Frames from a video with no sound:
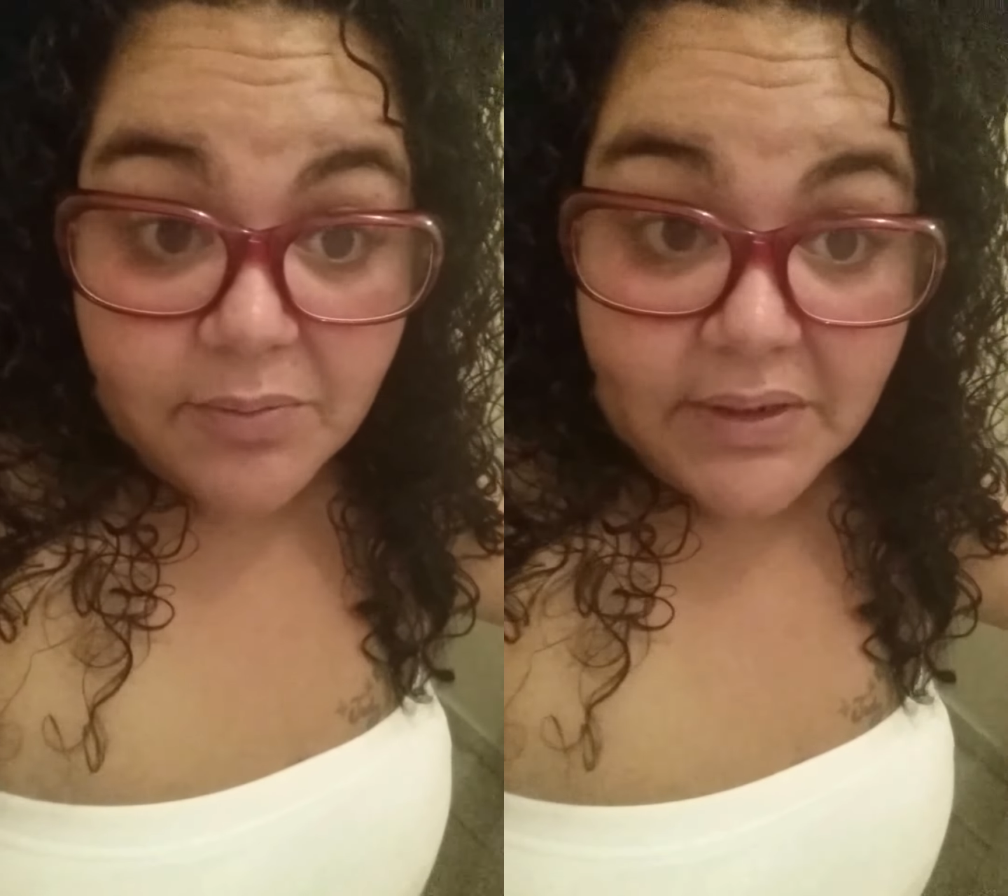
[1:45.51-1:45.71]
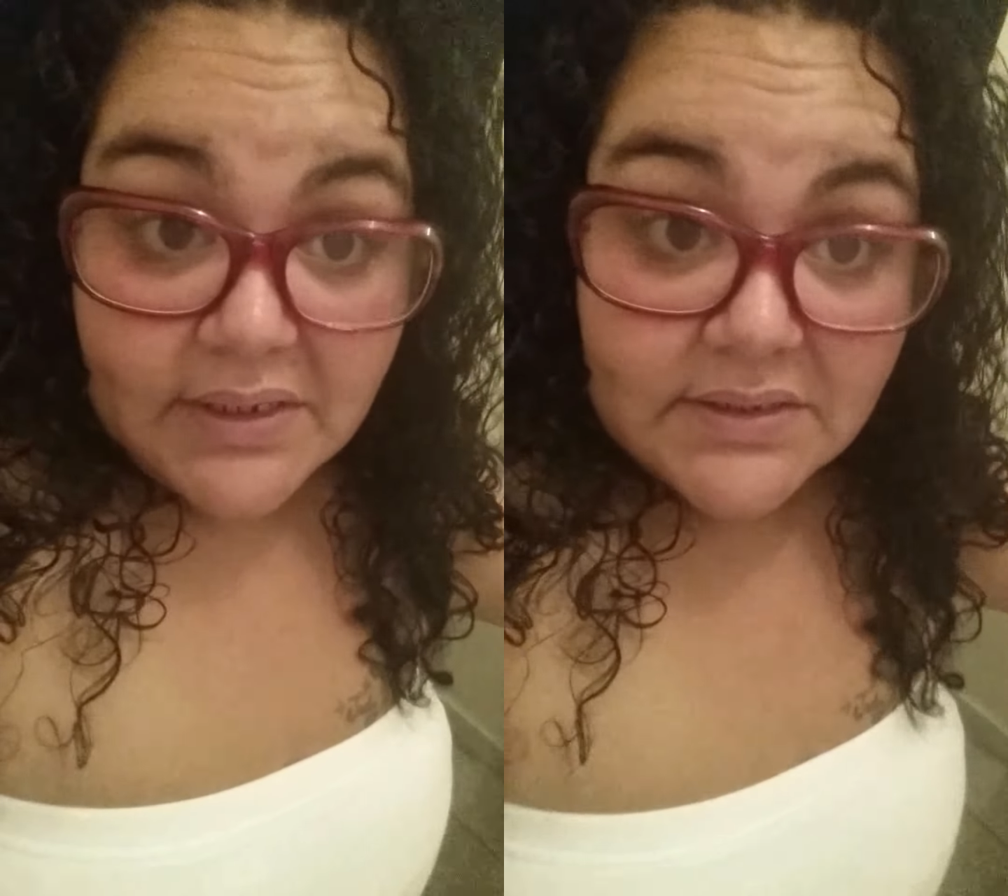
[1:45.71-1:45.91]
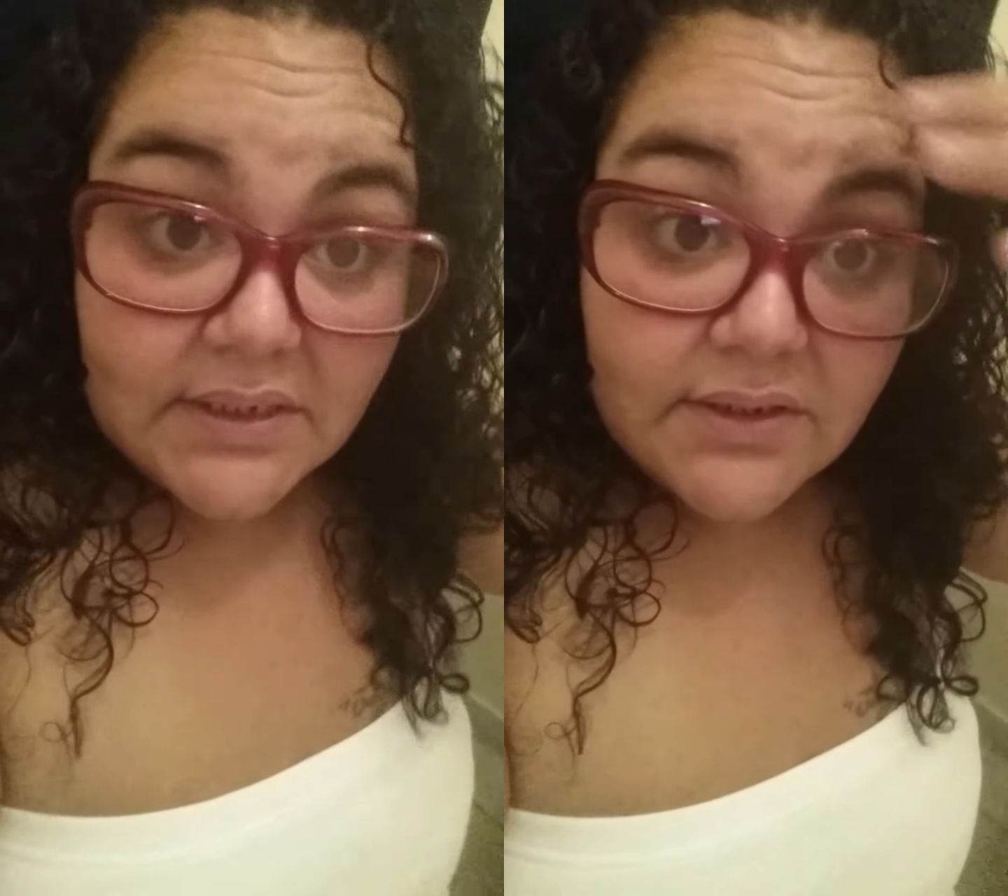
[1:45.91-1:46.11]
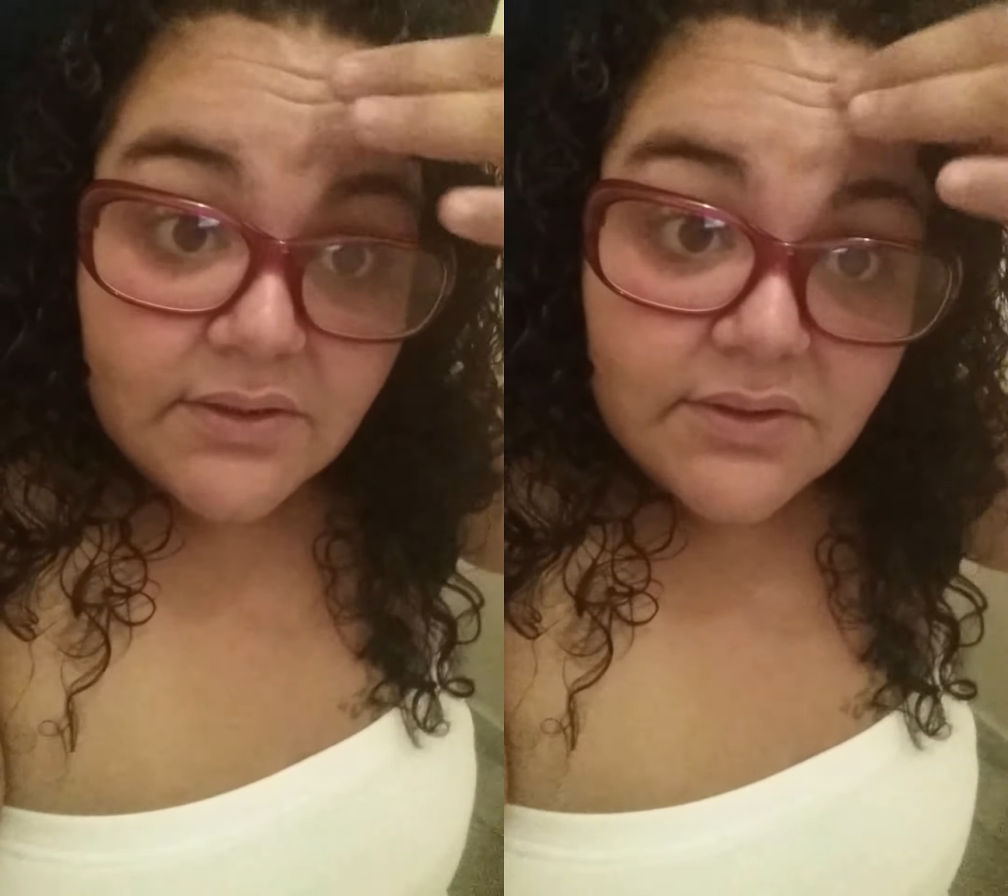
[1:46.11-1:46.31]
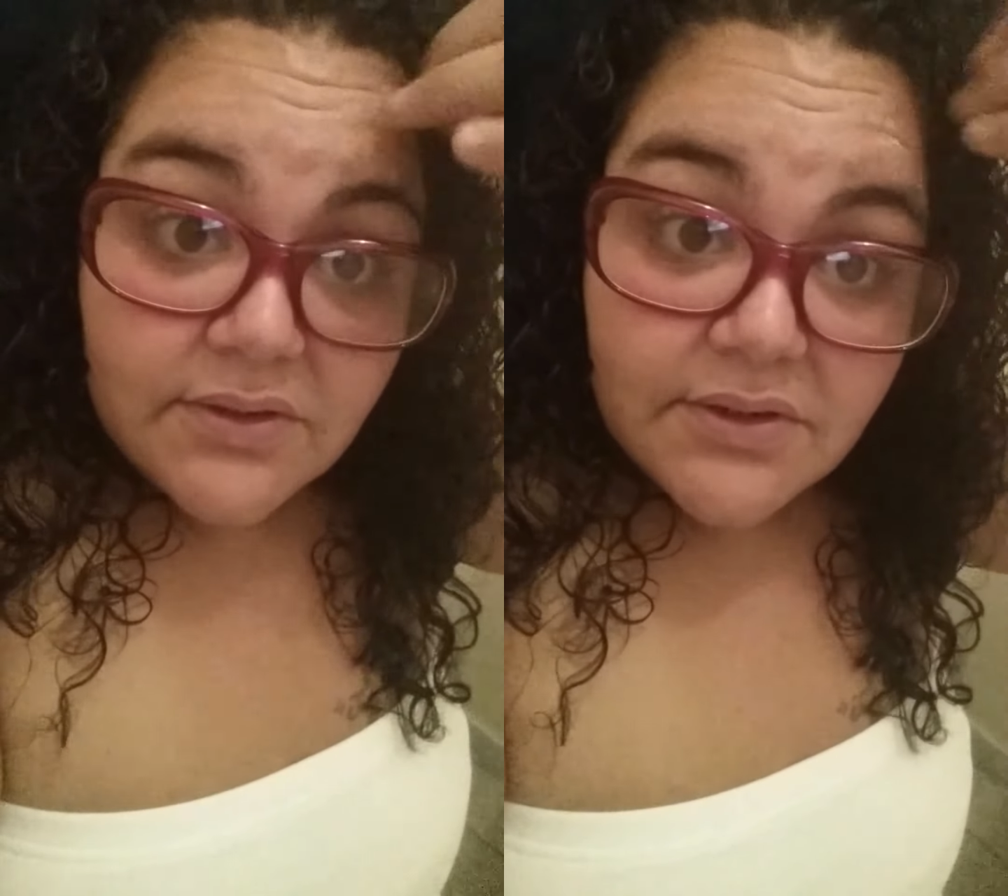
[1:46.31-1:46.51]
being
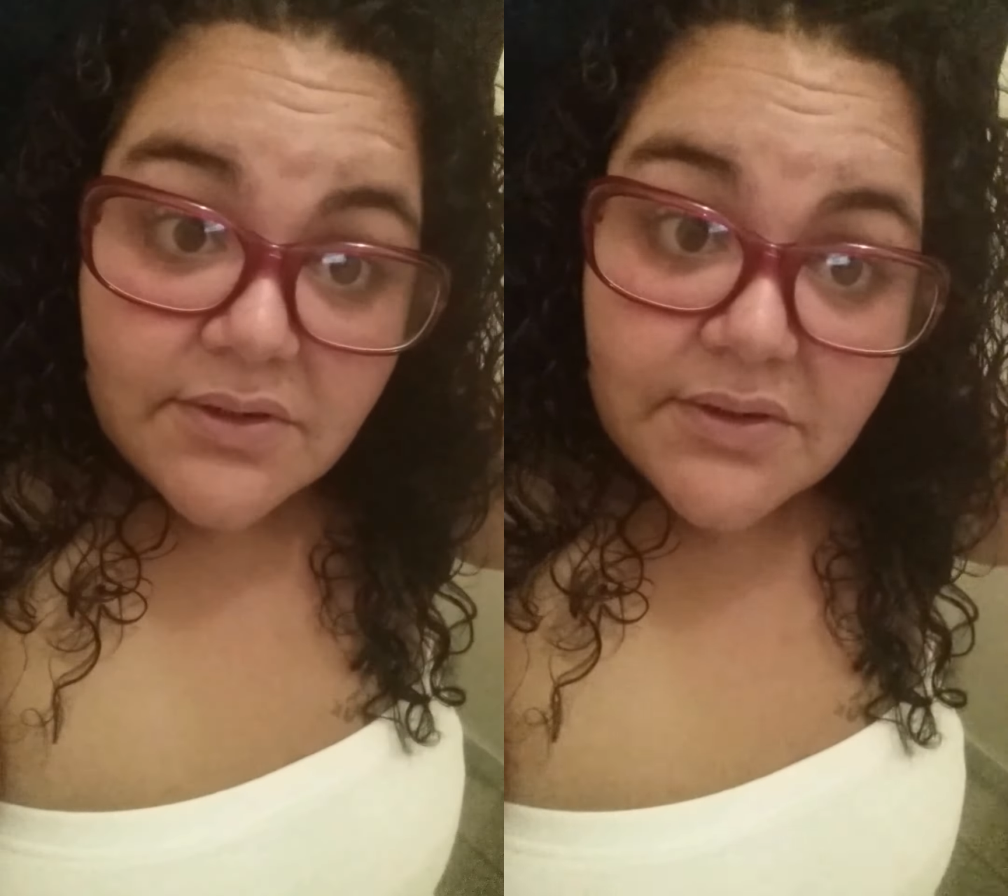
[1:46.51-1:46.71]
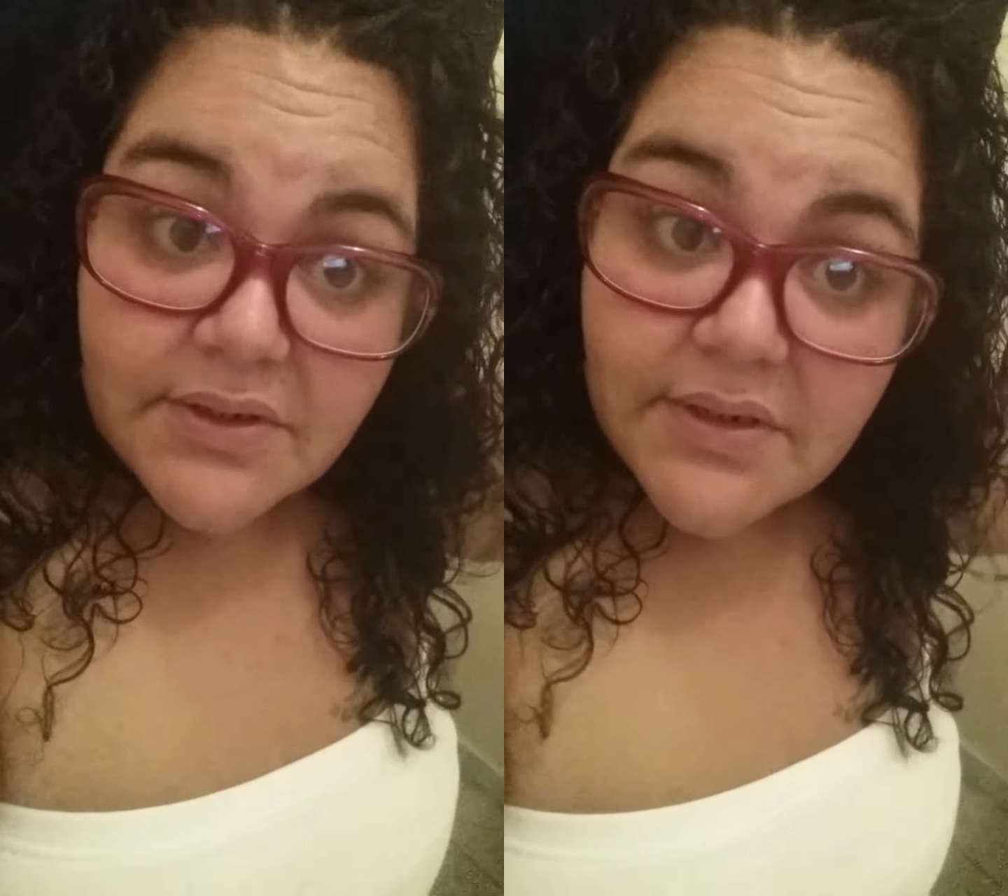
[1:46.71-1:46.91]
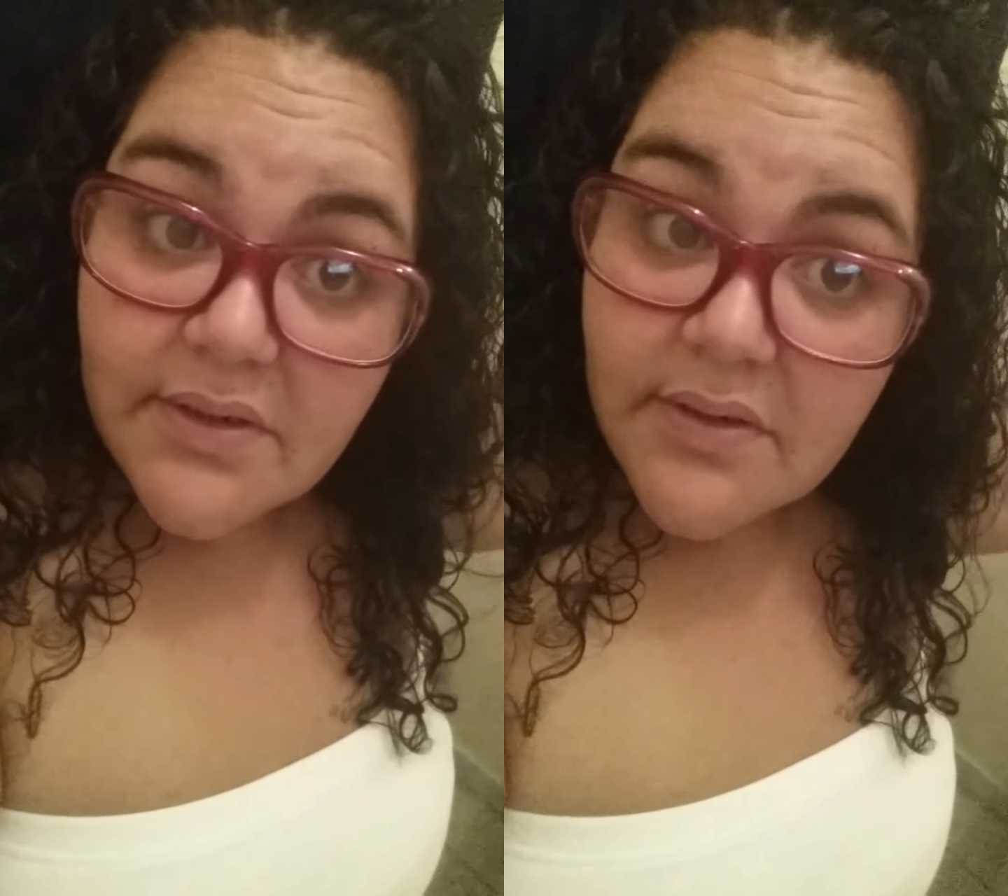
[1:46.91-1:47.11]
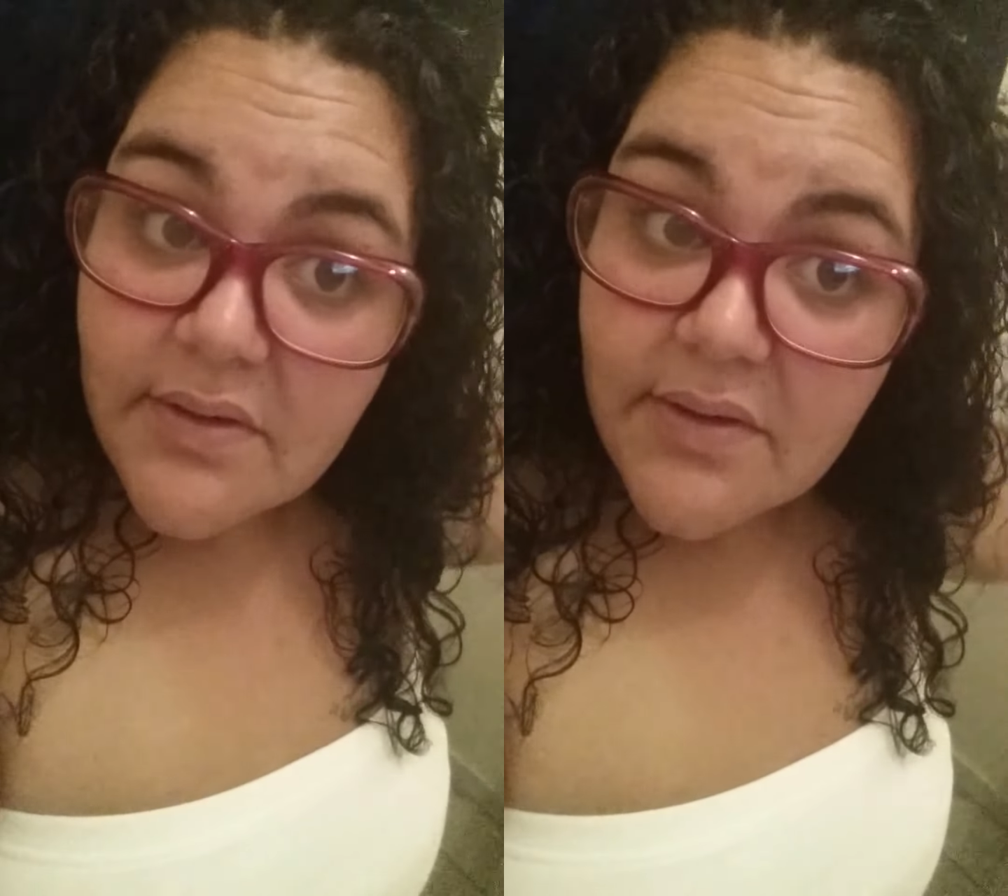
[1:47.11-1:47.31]
single or